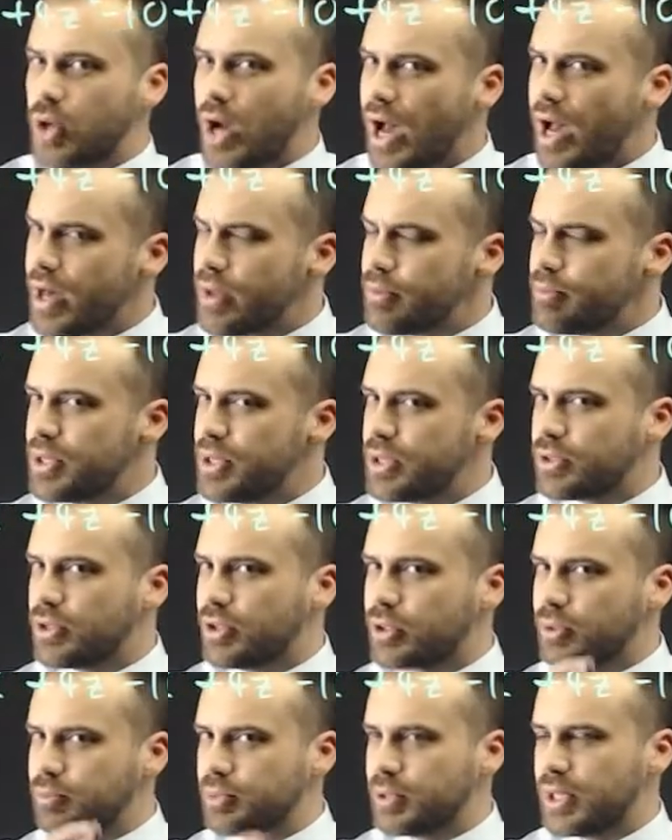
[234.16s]
Can't be a
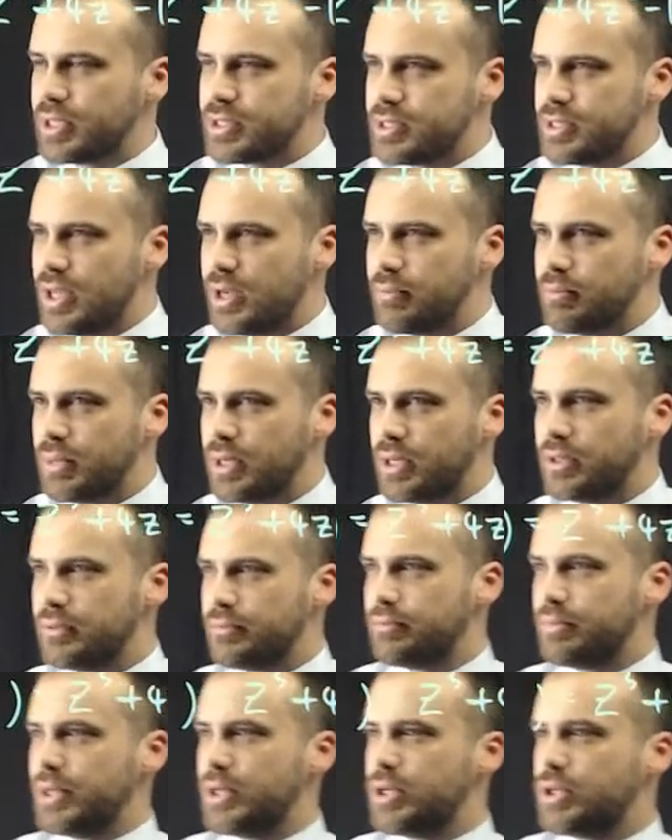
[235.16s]
complex number,
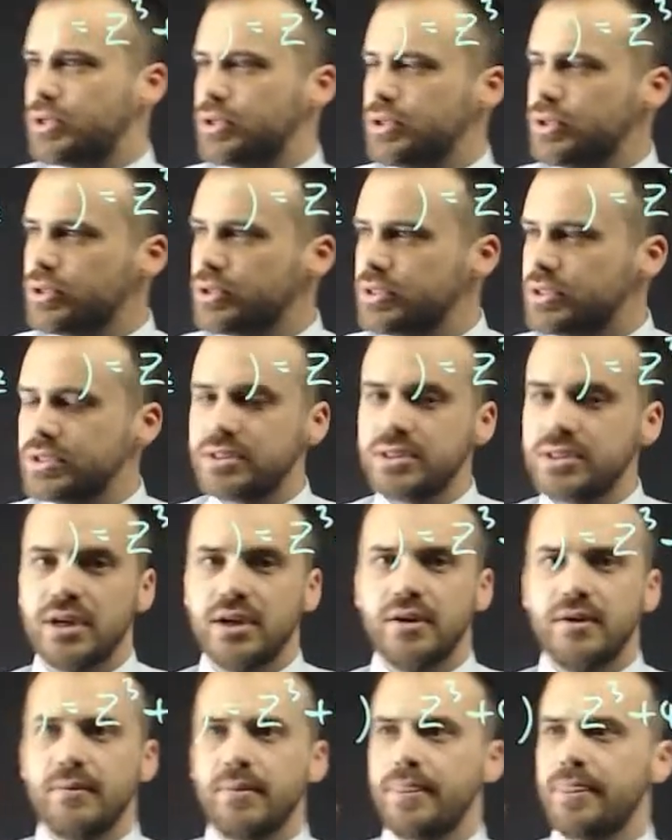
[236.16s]
because
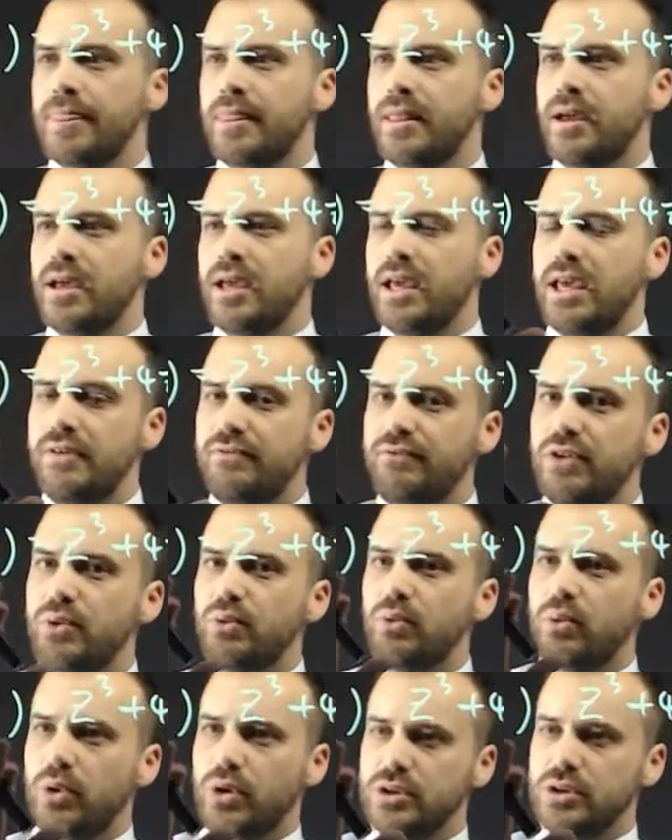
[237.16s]
if it
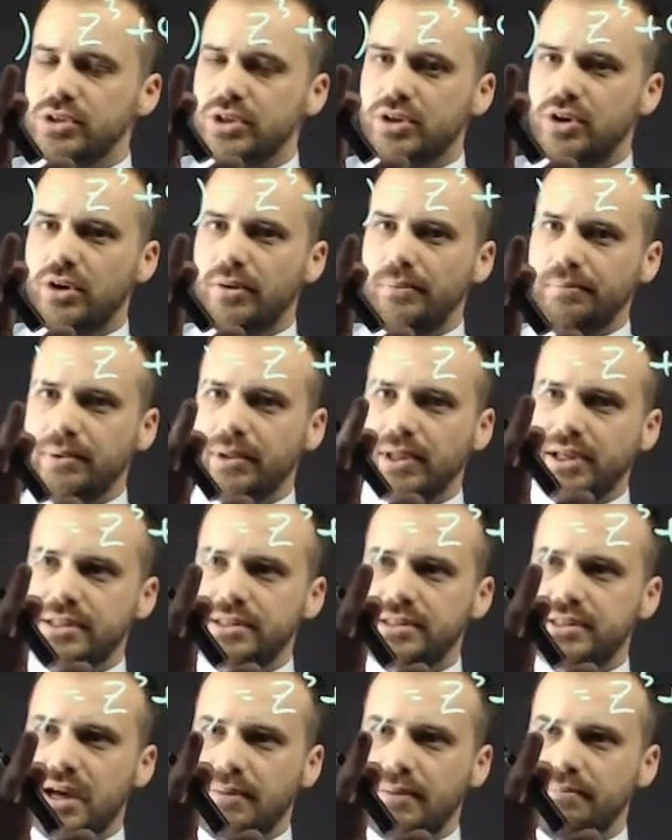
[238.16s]
was a
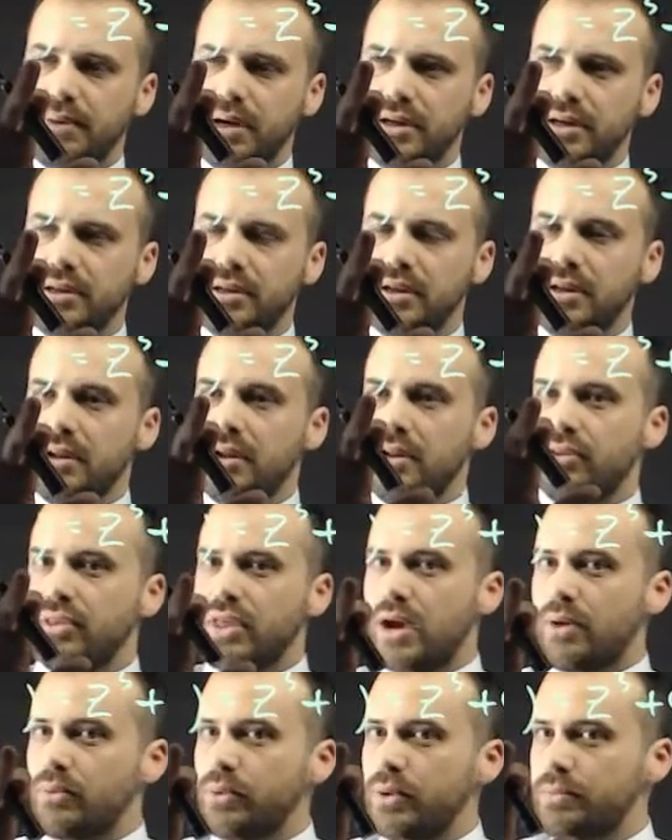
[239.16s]
complex number,
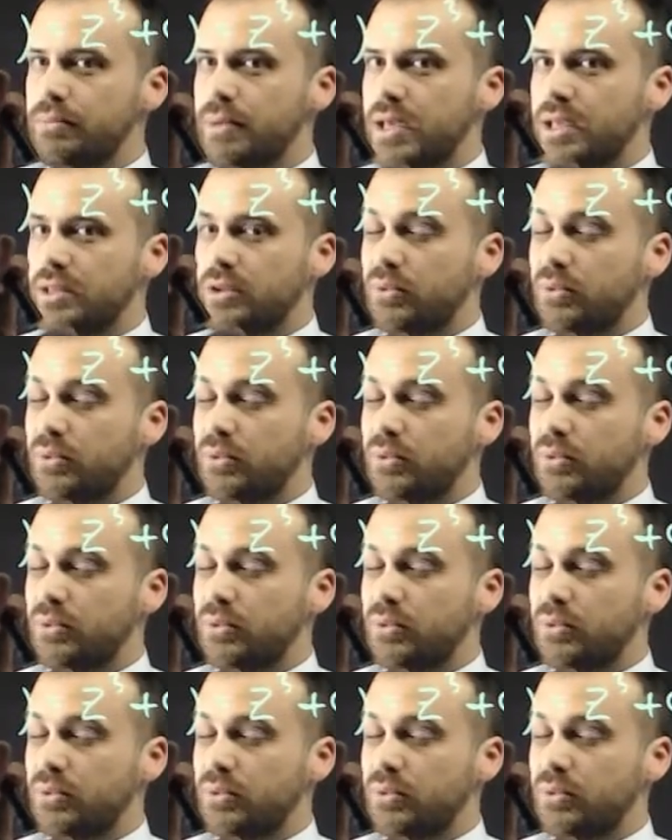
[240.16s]
that would mean